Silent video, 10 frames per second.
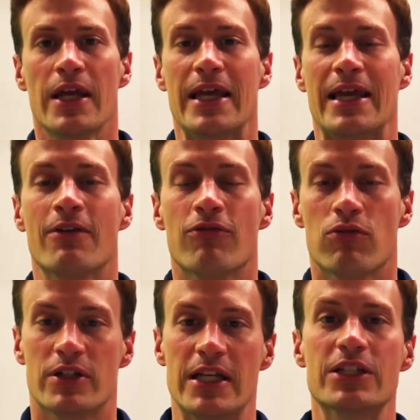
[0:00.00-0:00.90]
if
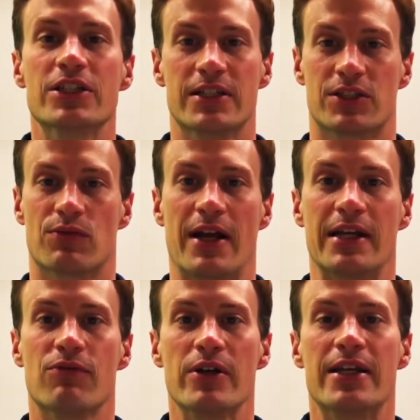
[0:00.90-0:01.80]
we're teaching this right,
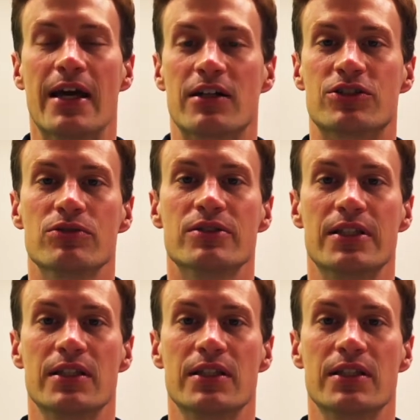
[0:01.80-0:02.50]
and if we get our students